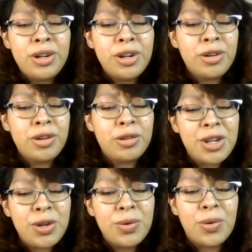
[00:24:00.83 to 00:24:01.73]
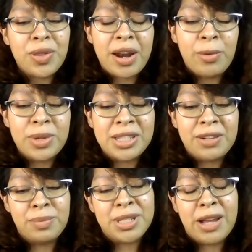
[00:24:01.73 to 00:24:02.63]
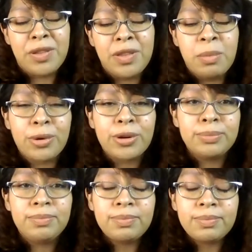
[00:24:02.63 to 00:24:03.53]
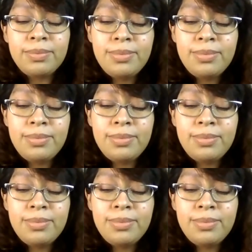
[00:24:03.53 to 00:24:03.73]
couldn't understand you or that I wasn't from south of the border.